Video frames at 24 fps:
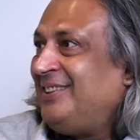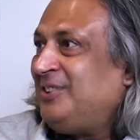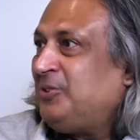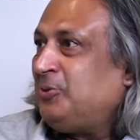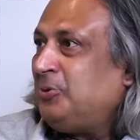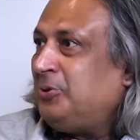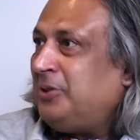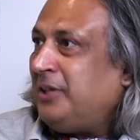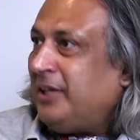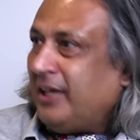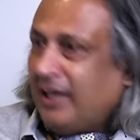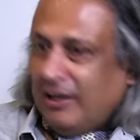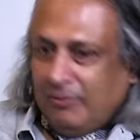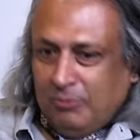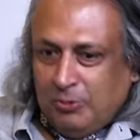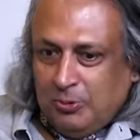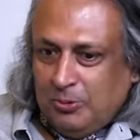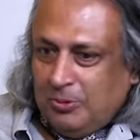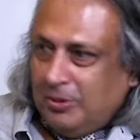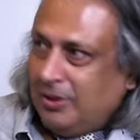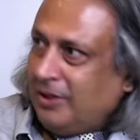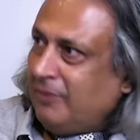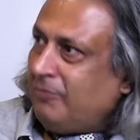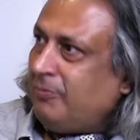So they have to
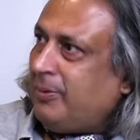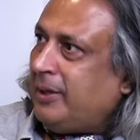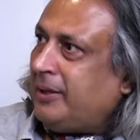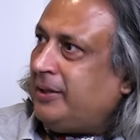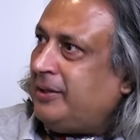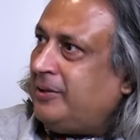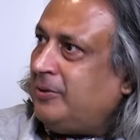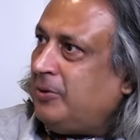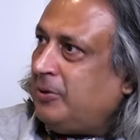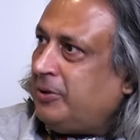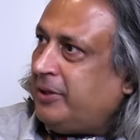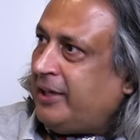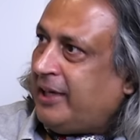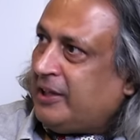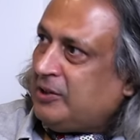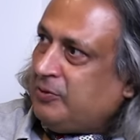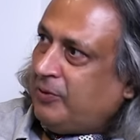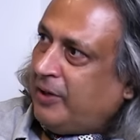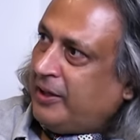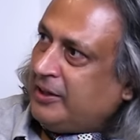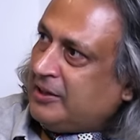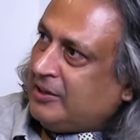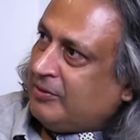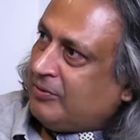live by the doctrine. As
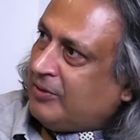far as